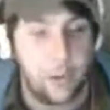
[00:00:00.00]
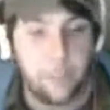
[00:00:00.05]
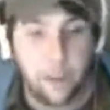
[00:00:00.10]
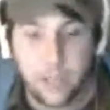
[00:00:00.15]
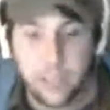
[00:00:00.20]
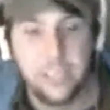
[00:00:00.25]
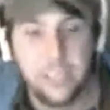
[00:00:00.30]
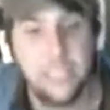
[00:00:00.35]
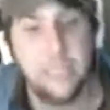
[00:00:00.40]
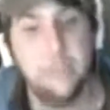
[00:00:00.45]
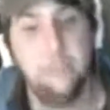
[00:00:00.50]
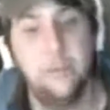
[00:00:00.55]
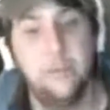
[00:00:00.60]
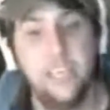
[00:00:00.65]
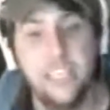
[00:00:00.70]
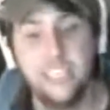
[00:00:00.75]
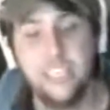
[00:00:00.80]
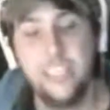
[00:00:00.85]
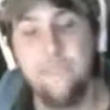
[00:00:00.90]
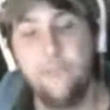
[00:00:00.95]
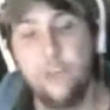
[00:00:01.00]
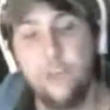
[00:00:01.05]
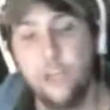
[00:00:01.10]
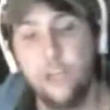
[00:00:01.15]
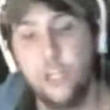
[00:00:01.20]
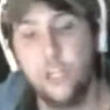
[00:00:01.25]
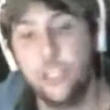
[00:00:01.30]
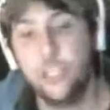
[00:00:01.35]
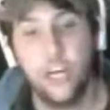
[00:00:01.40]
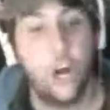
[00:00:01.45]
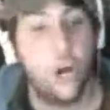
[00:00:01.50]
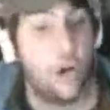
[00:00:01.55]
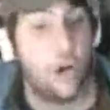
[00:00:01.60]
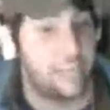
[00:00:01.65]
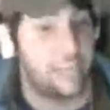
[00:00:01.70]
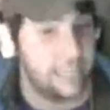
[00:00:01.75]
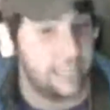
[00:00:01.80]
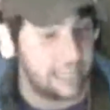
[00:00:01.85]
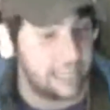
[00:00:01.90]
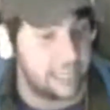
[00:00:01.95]
I bought the PC version
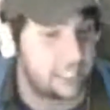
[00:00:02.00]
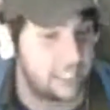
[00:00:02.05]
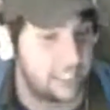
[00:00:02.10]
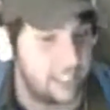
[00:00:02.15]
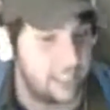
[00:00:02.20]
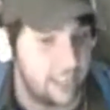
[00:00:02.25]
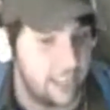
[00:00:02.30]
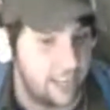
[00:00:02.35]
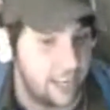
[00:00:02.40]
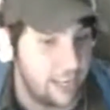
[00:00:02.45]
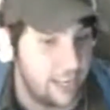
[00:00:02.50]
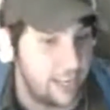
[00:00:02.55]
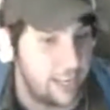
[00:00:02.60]
on disc.